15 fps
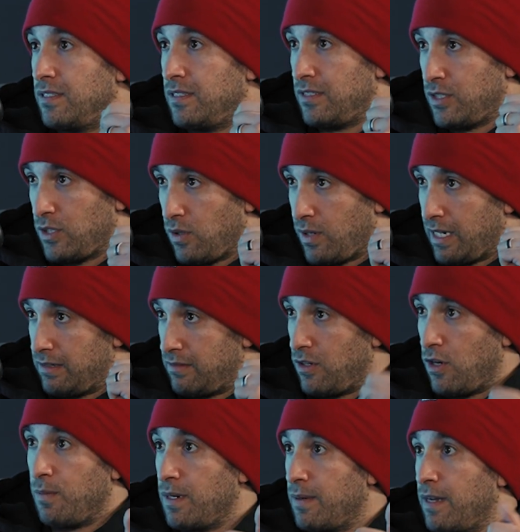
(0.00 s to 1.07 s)
So I
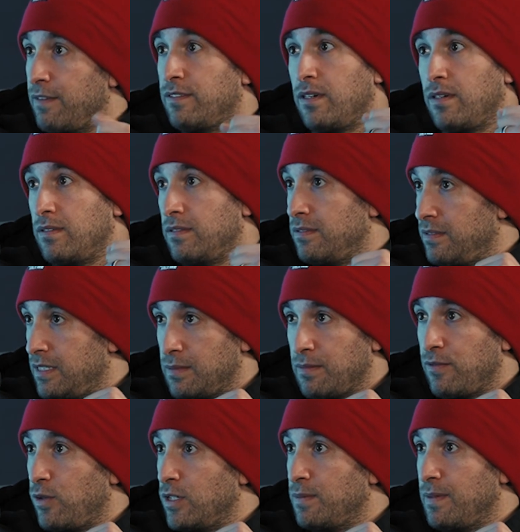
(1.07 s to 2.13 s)
open up my phone, listen to
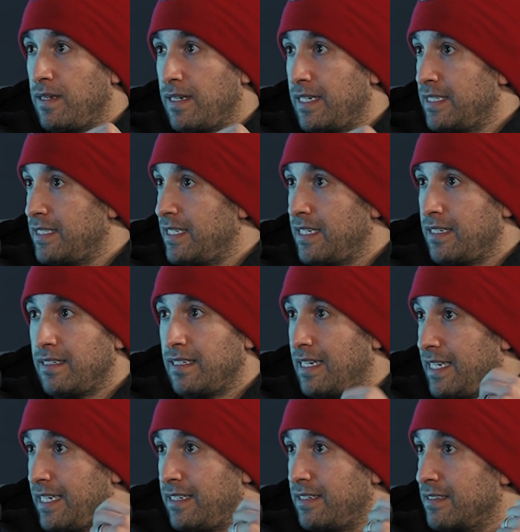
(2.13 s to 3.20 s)
my voicemail, and I
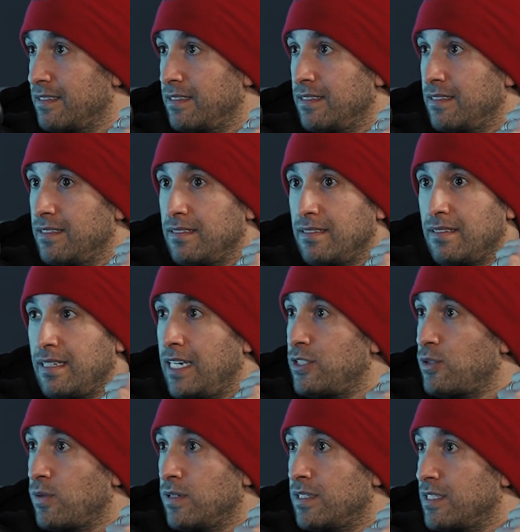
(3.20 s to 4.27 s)
hear, hey
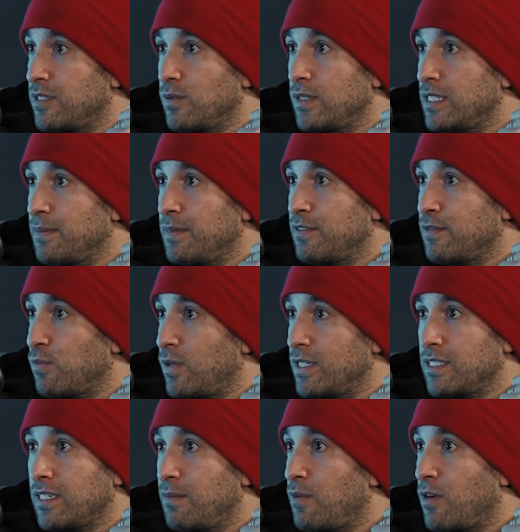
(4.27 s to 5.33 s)
Jordan, it's Louie Simmons from
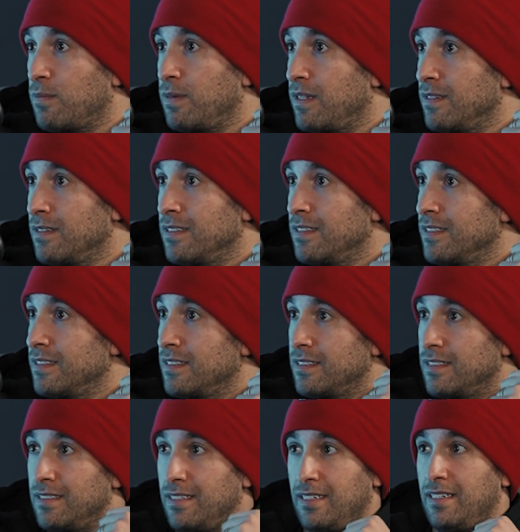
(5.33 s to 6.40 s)
Westside Barbell.
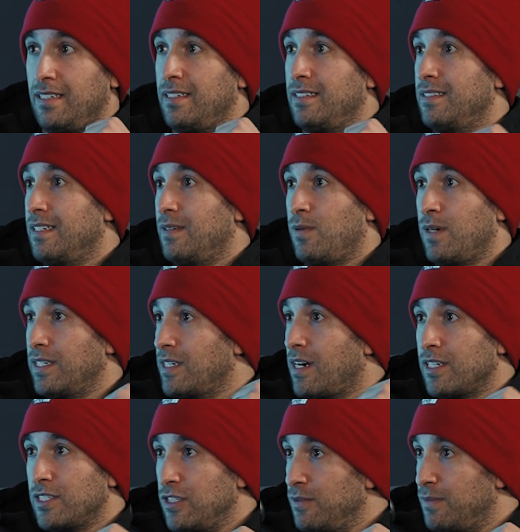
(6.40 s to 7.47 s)
I want to
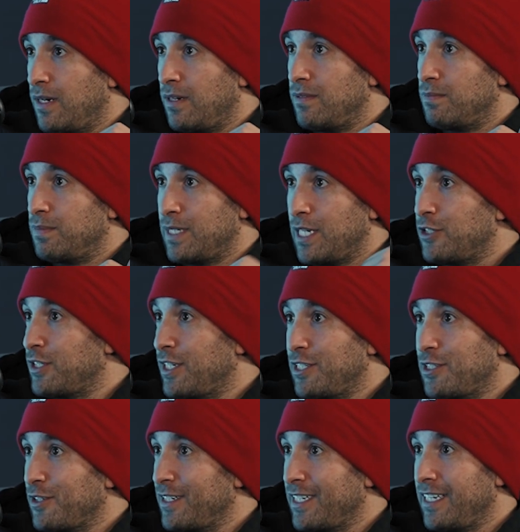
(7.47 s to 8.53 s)
talk to you about potentially
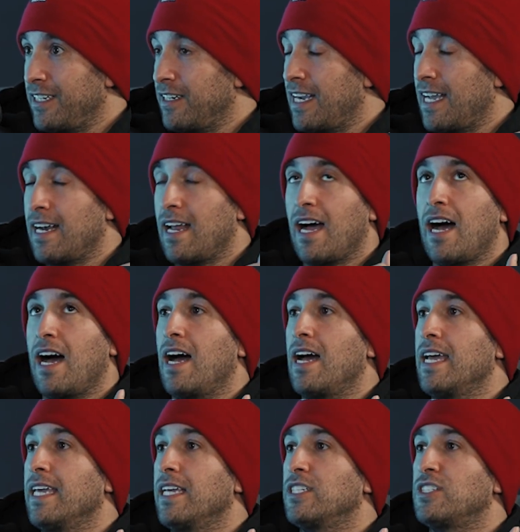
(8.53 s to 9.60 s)
interning here. And
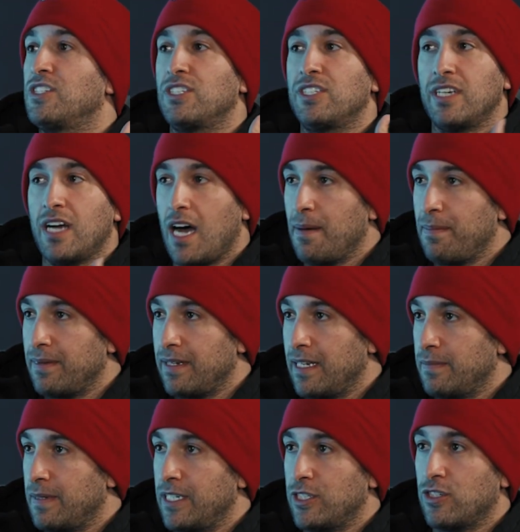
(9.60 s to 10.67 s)
I stop in
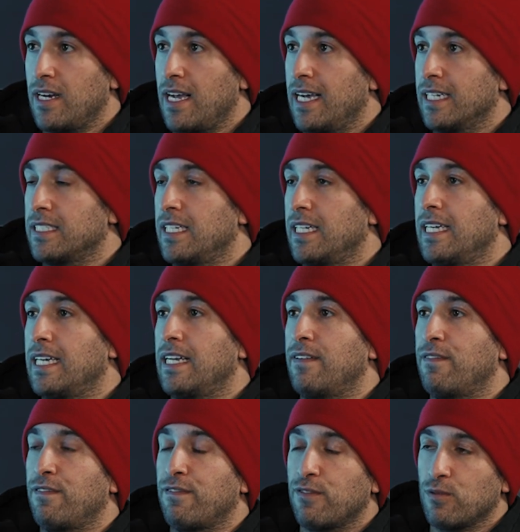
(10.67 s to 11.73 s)
my tracks and
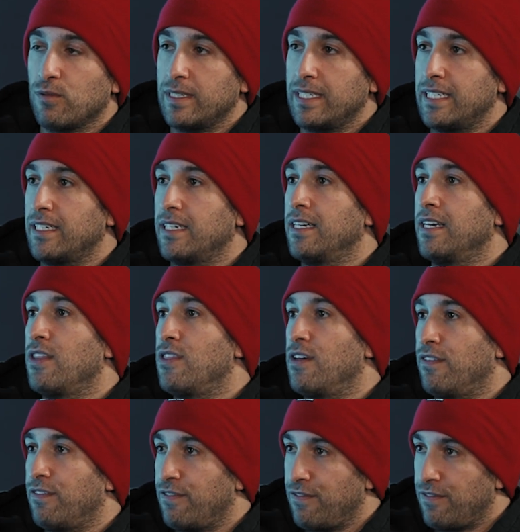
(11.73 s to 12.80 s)
freak
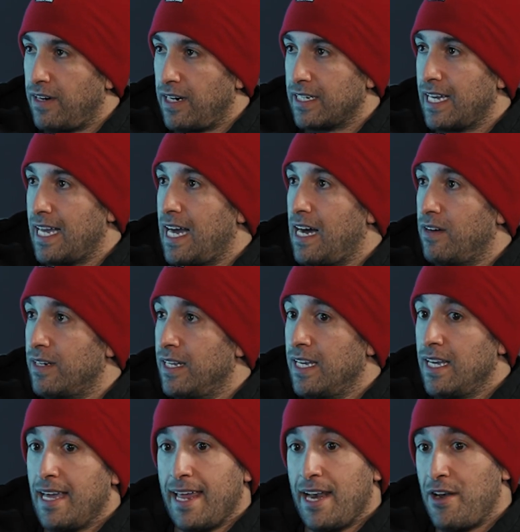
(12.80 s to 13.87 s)
the fuck out.
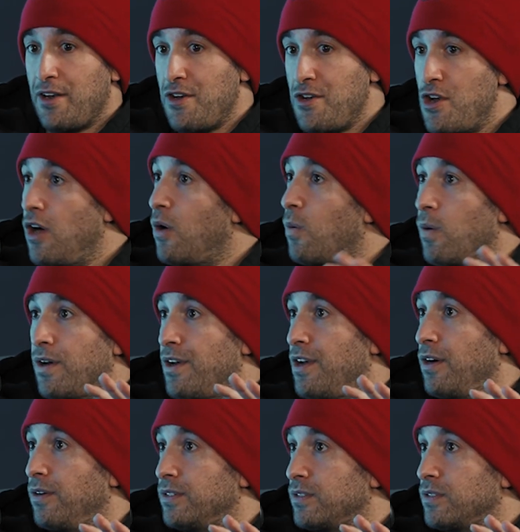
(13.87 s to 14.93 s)
And no one
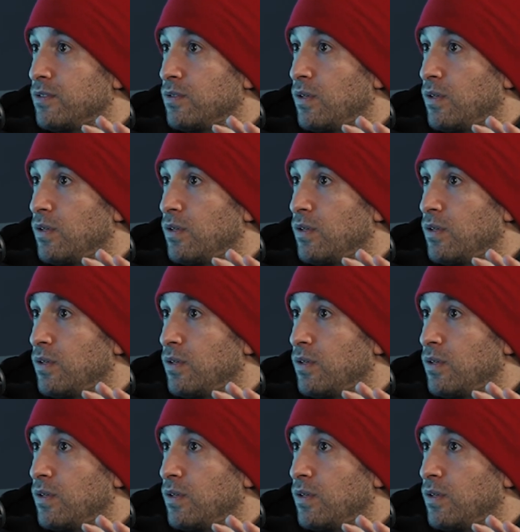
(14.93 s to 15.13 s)
knows.